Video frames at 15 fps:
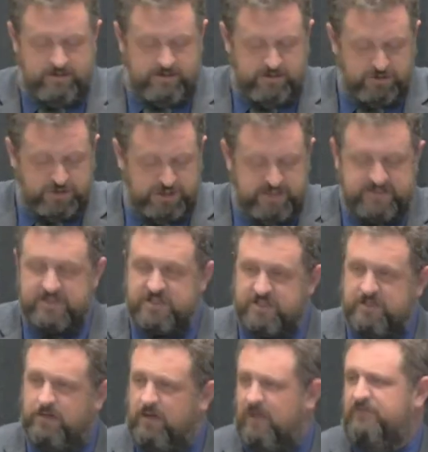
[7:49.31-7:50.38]
You know, Jesus
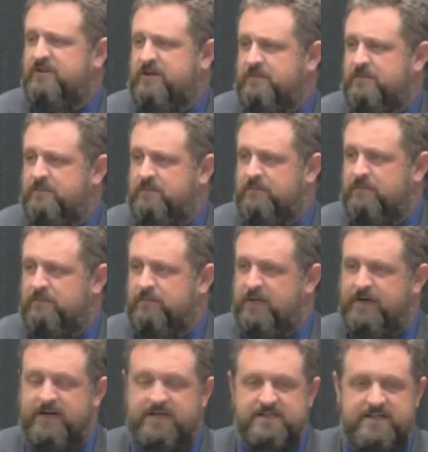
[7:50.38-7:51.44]
still loved him
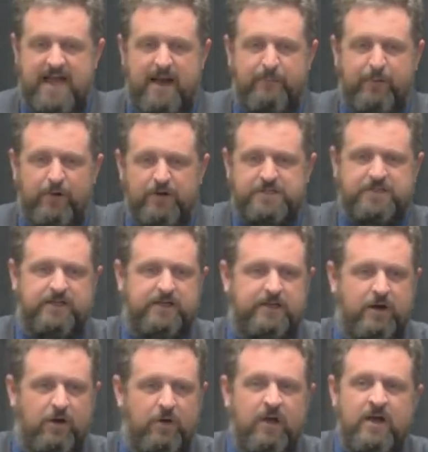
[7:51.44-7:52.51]
because that person,
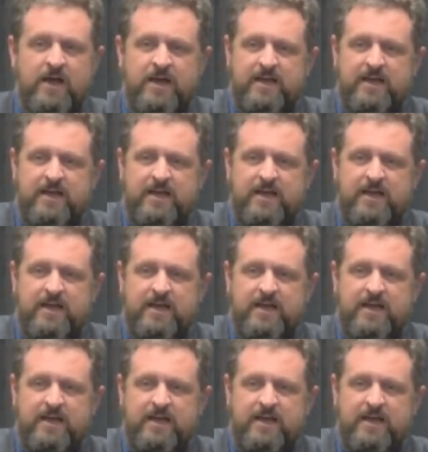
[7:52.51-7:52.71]
you know,